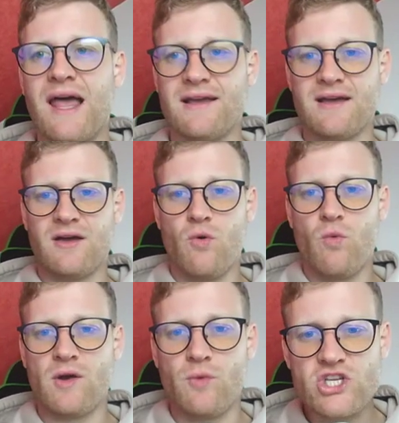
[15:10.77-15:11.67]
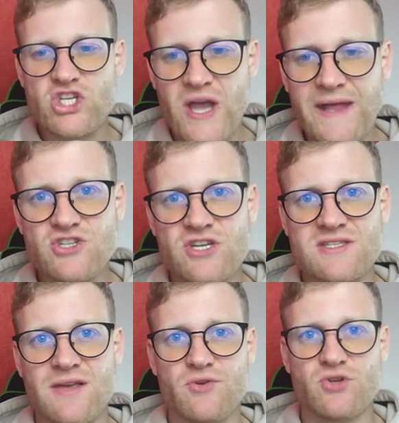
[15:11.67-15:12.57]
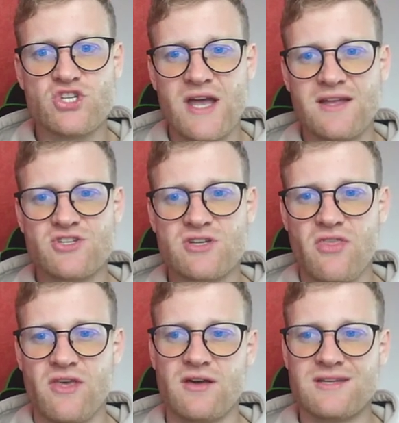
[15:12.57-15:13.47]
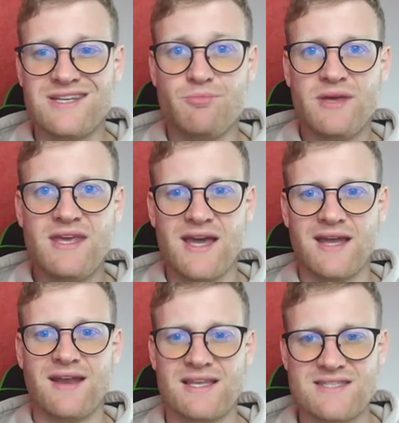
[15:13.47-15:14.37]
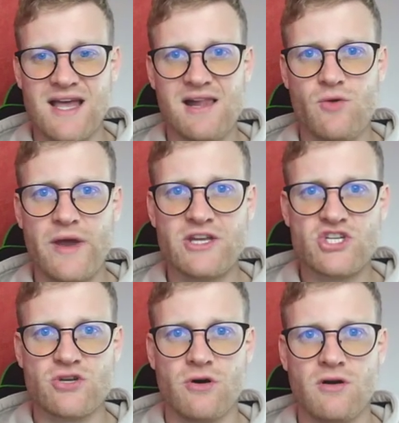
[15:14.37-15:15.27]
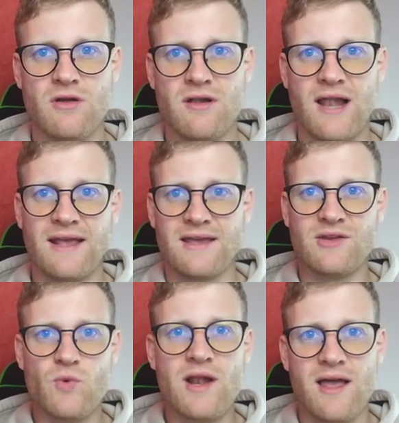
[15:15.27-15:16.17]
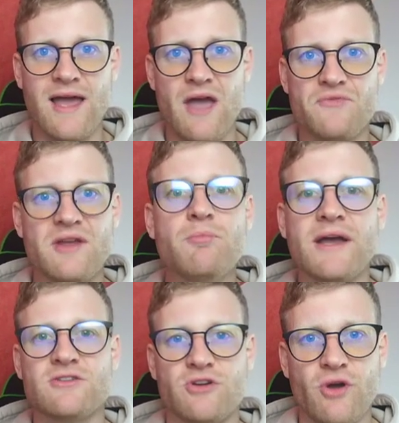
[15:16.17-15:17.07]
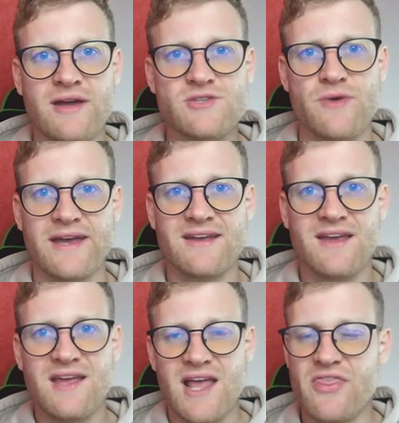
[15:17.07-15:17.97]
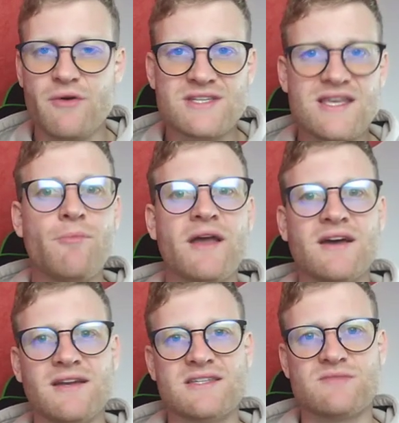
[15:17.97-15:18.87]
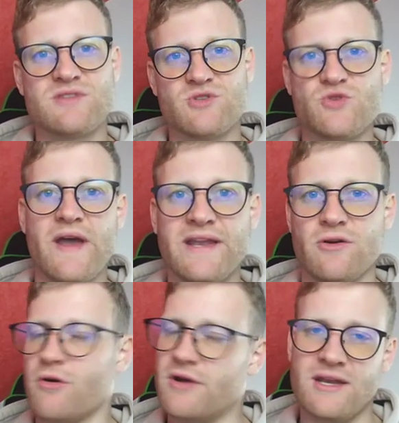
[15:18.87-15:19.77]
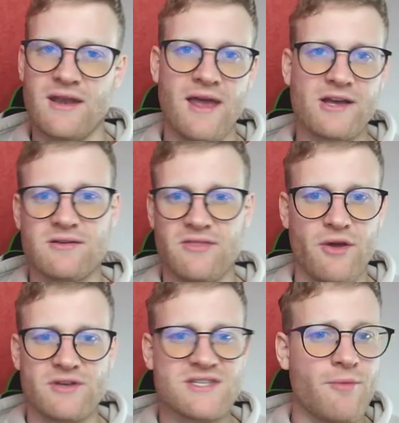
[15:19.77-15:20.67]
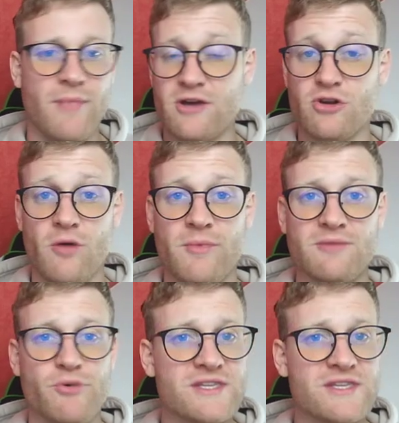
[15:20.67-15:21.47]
like, what changes if you change the TP and SL ratio. Like, it will have an impact on your hit rate. And there are some mechanisms in trading, or in there are some economic